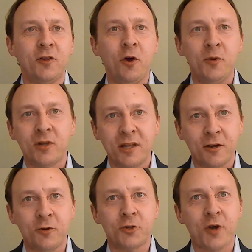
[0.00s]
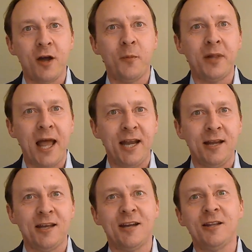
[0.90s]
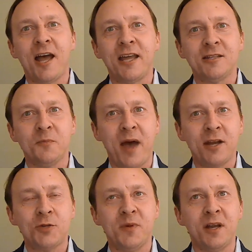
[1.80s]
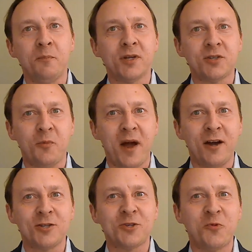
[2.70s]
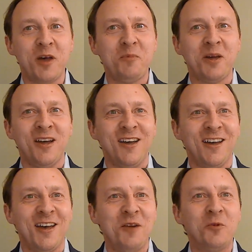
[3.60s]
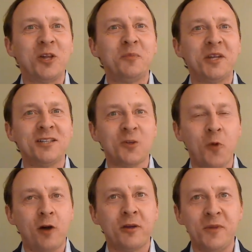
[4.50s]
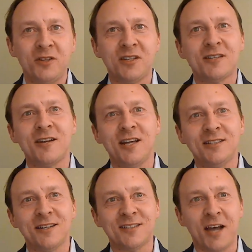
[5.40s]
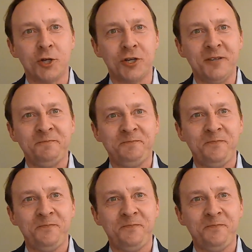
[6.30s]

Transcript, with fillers: of Global Clinical Trial Planning and Alliance Management at Bristol Myers Squibb, and I'm really pleased to welcome you to today's discussion.